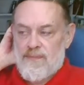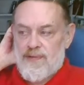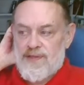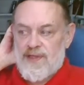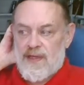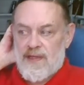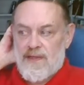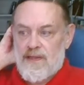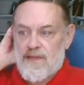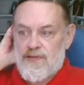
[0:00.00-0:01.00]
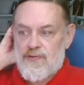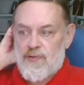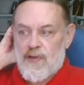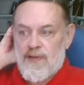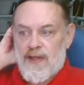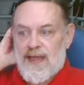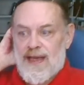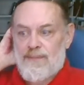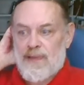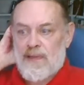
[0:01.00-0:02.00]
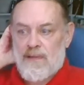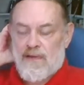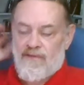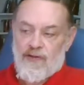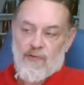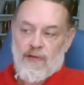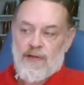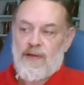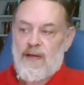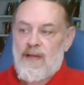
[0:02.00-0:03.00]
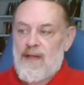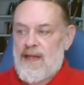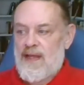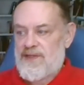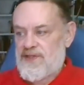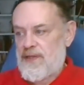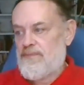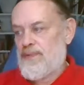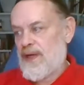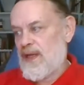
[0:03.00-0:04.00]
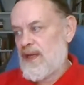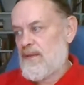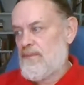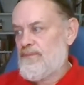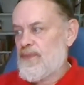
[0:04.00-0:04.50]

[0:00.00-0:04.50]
proceeded to destroy the capital of the order at Sempringham.